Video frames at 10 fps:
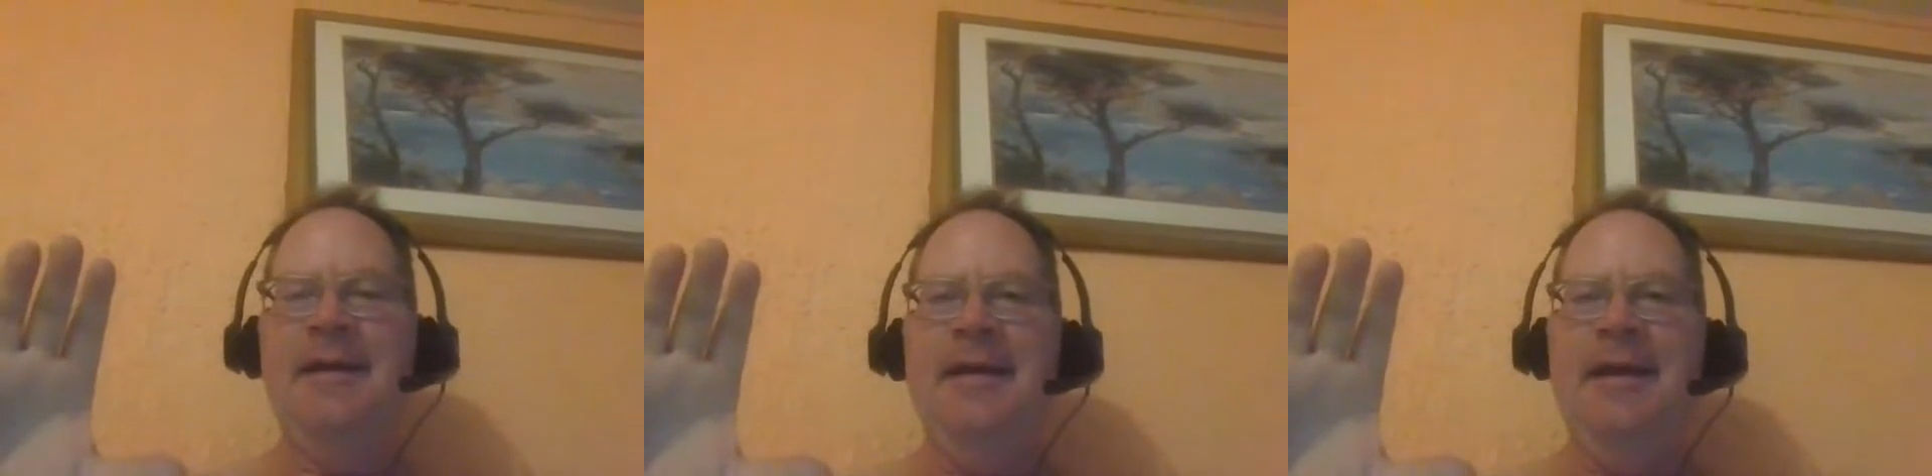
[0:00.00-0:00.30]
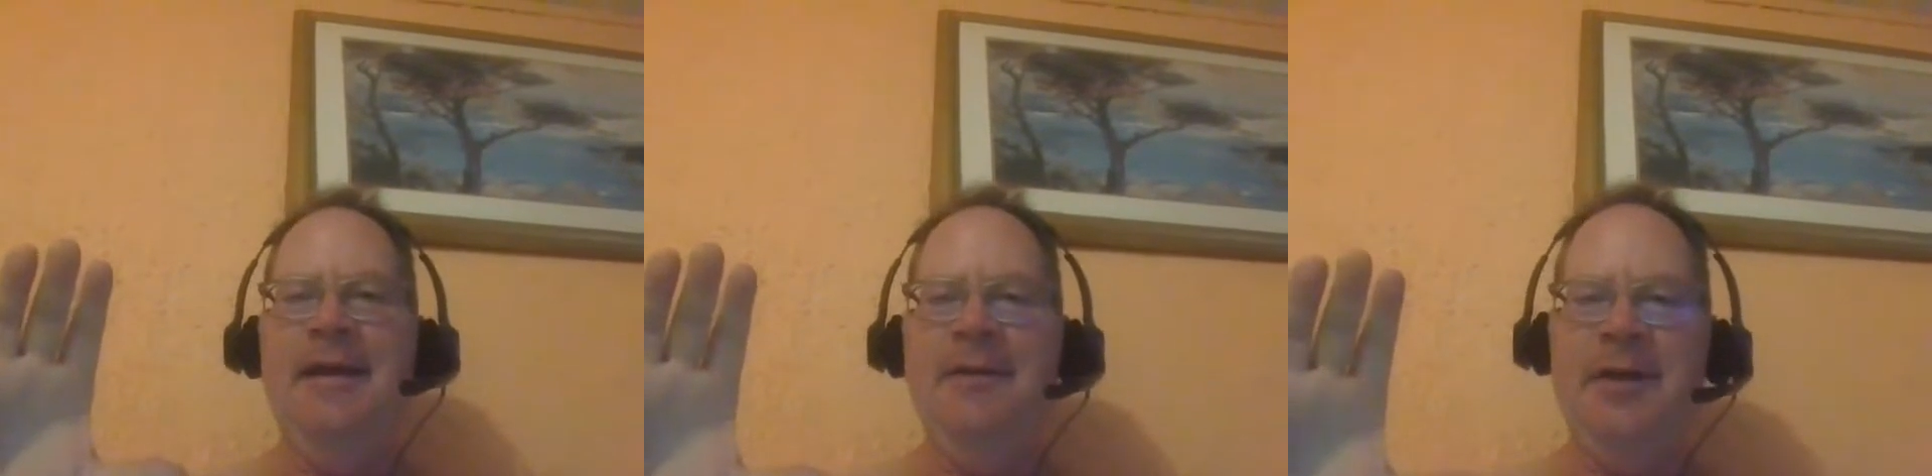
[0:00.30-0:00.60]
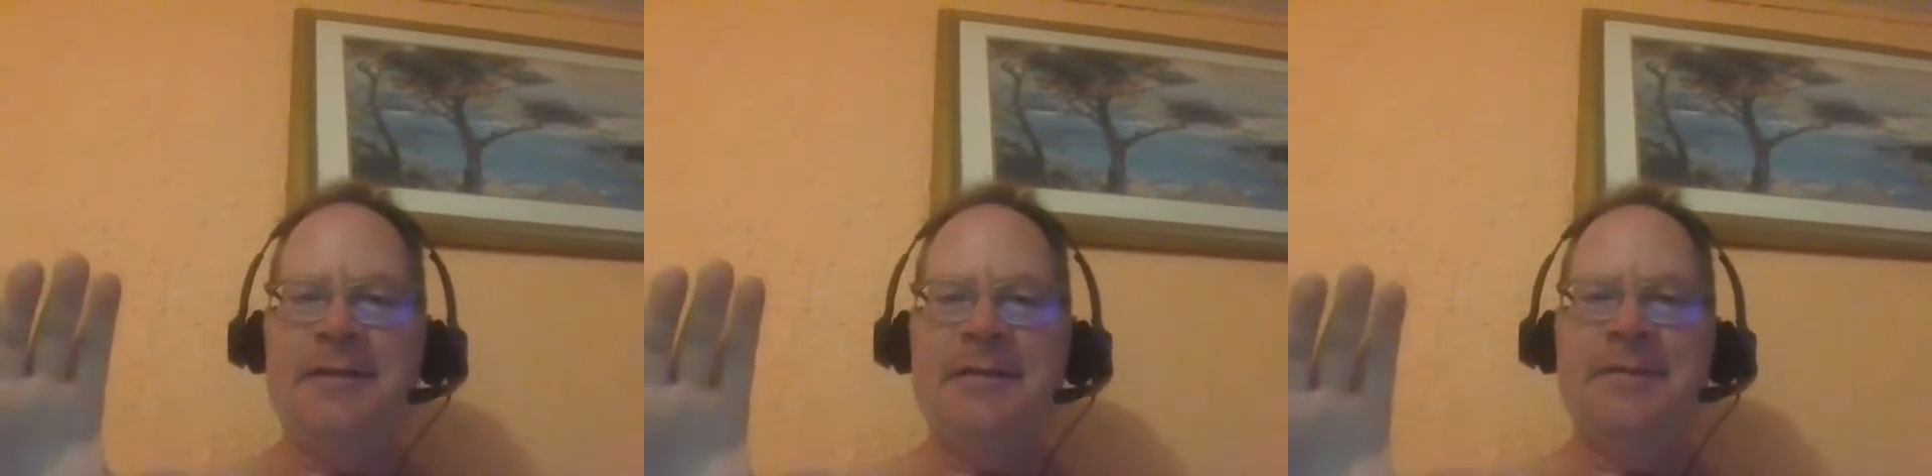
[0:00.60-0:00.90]

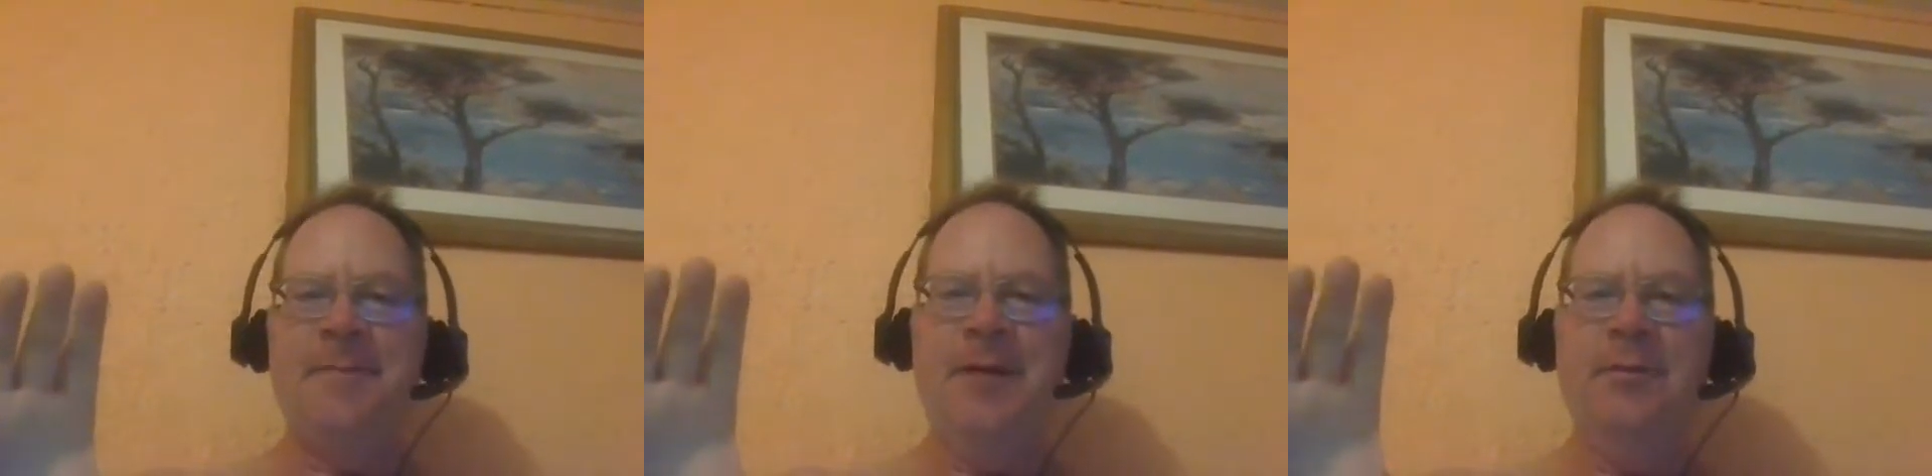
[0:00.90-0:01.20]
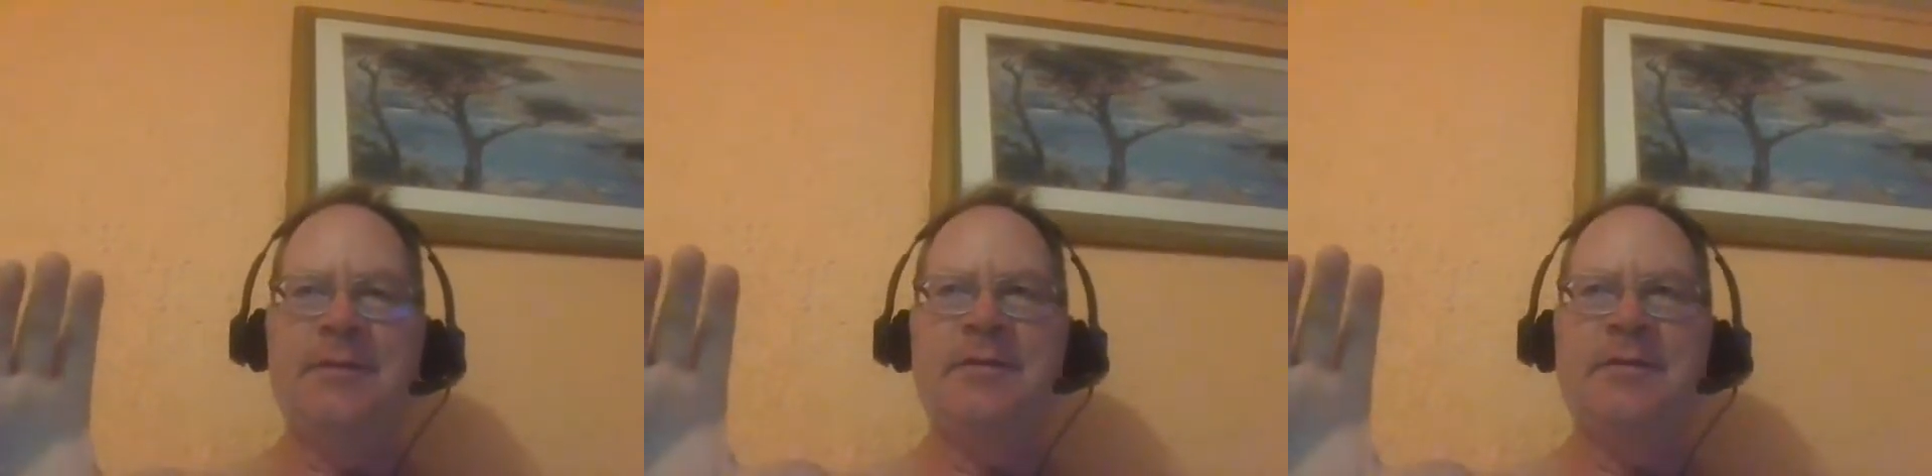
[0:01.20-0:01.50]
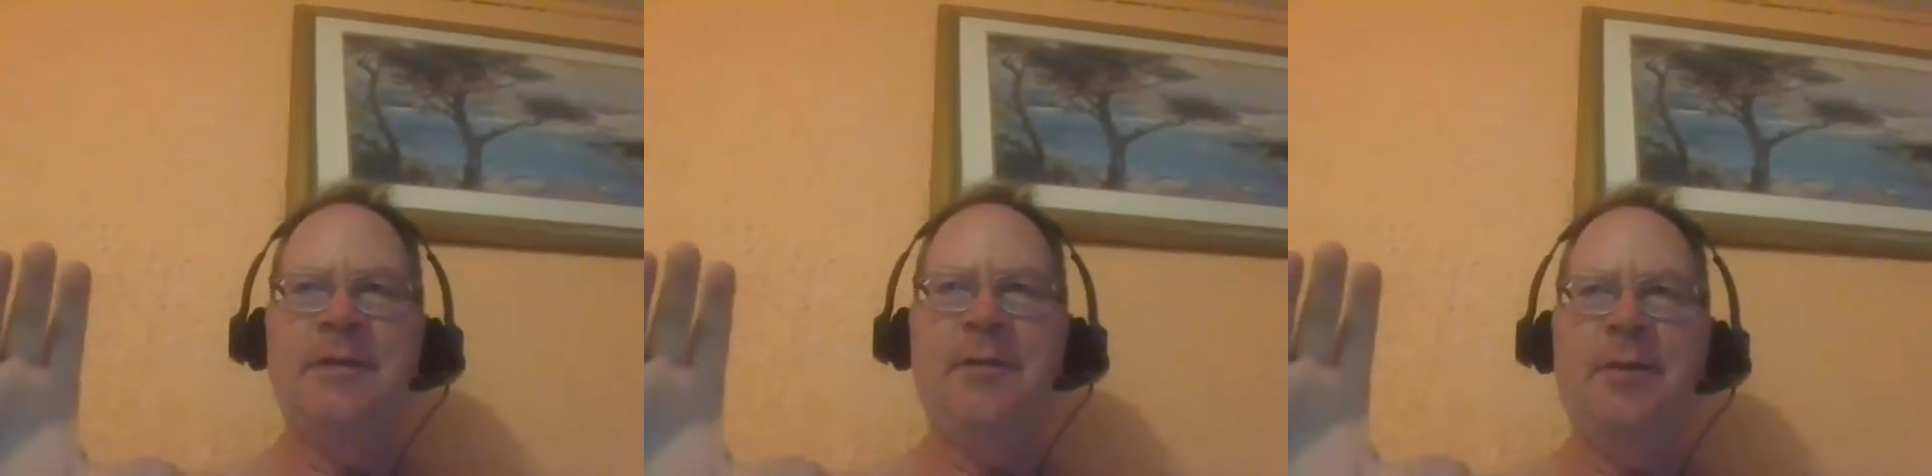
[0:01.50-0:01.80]
Anyways, it was
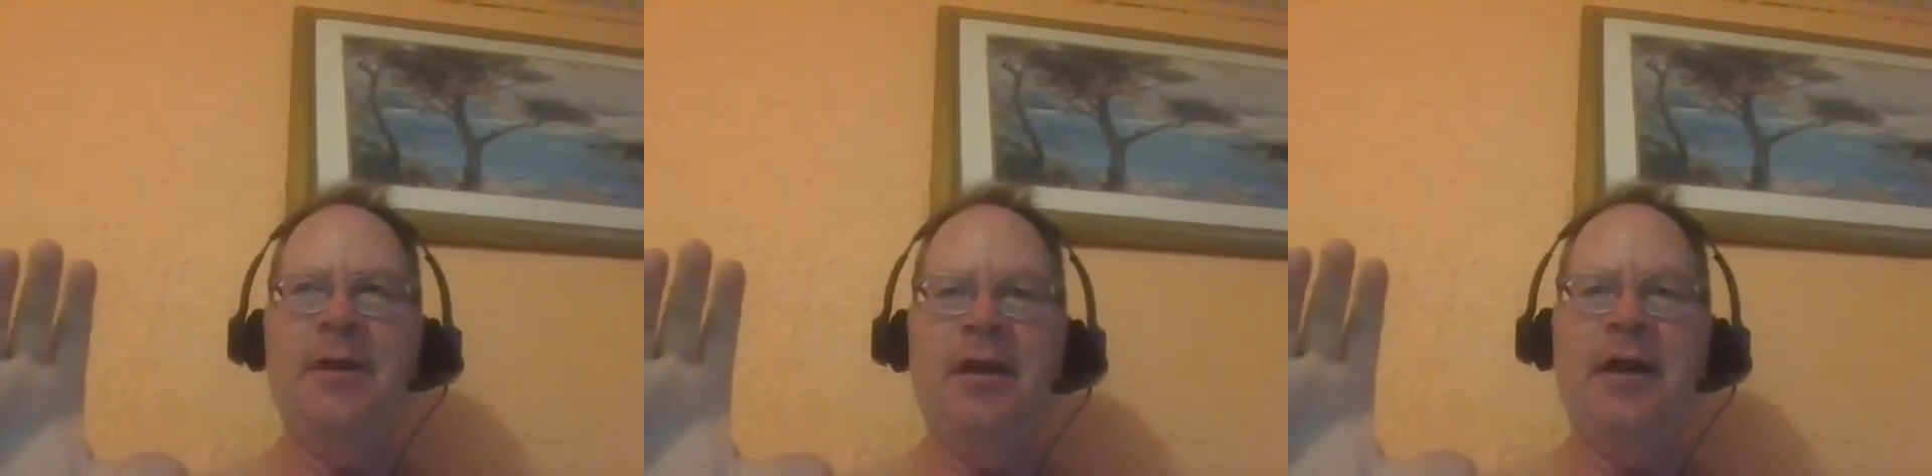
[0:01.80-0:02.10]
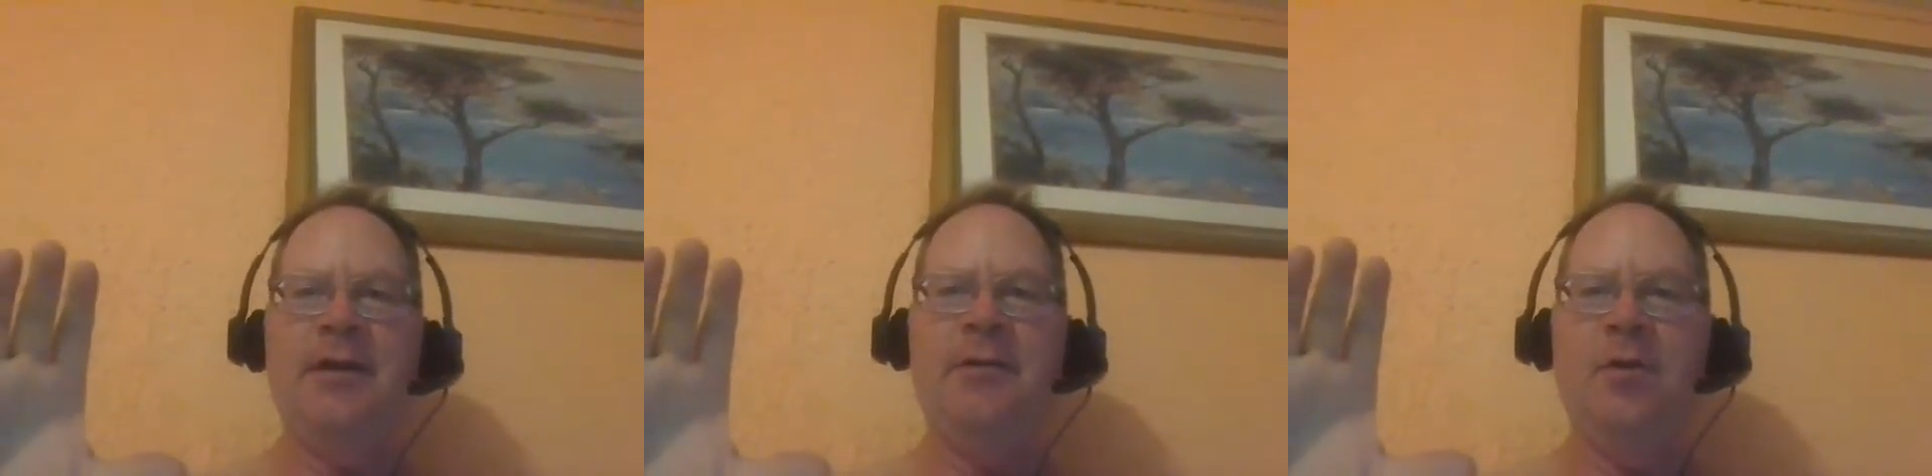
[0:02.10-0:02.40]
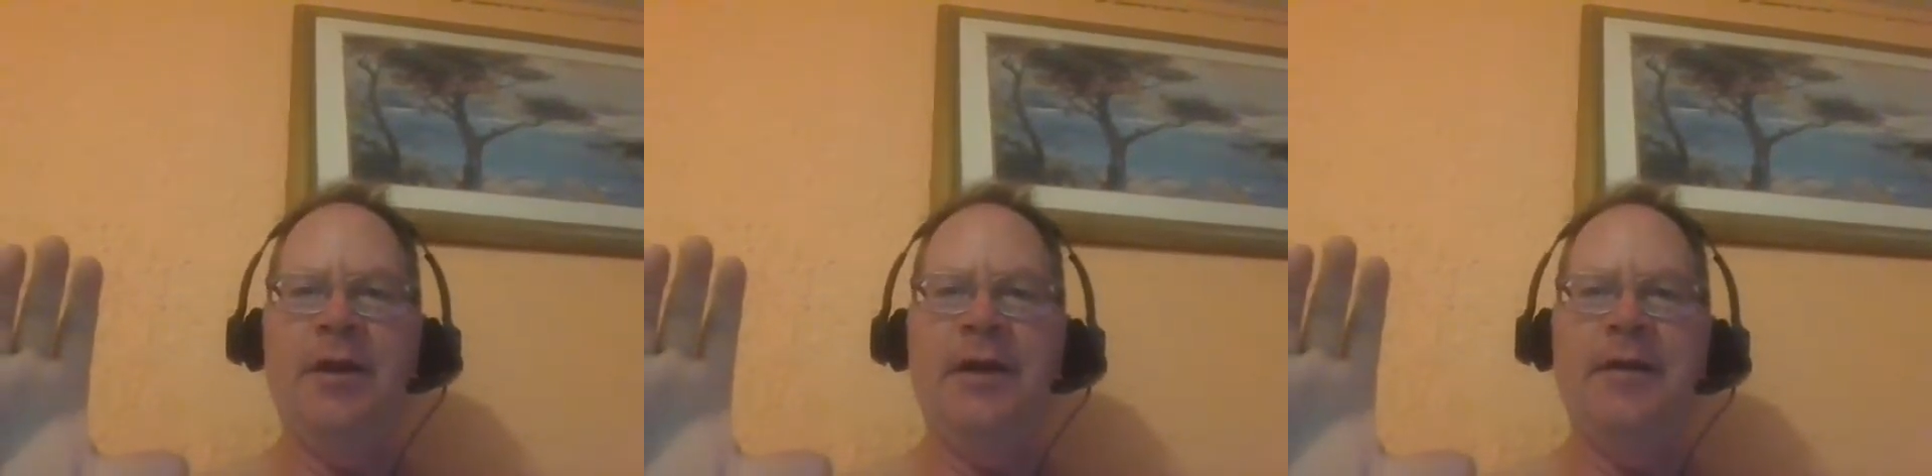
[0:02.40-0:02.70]
3 o'clock in the
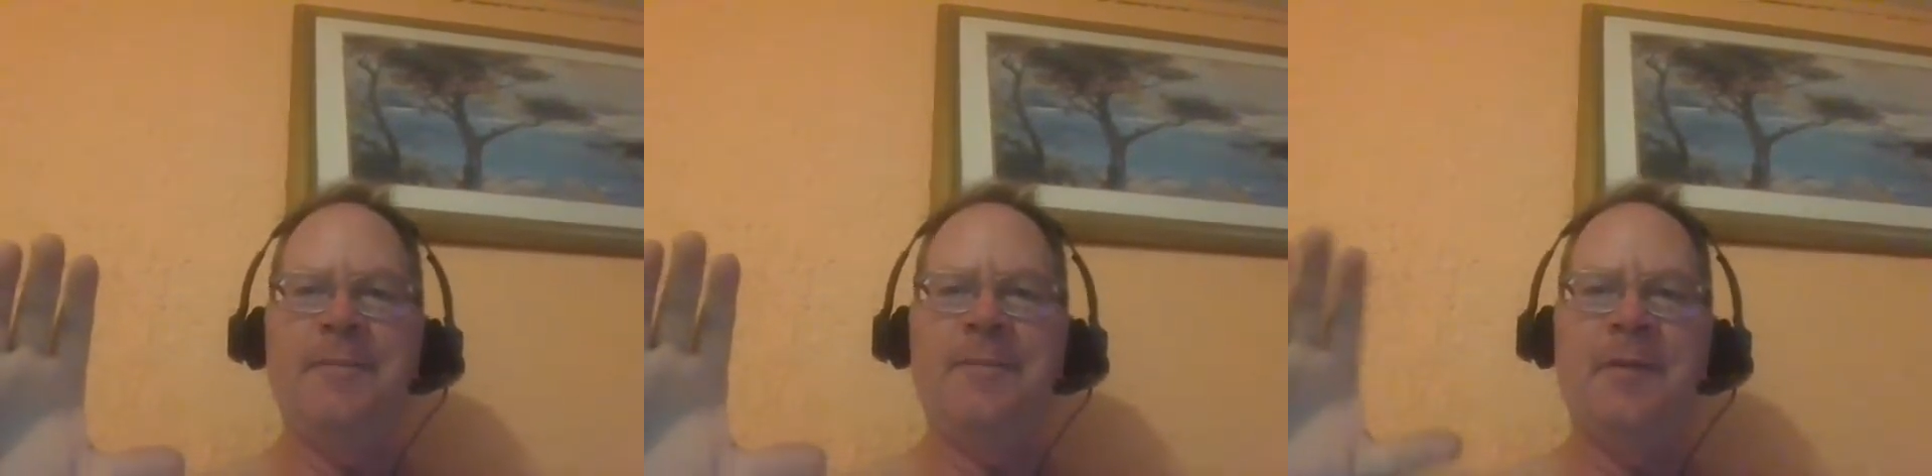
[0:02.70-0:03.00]
morning,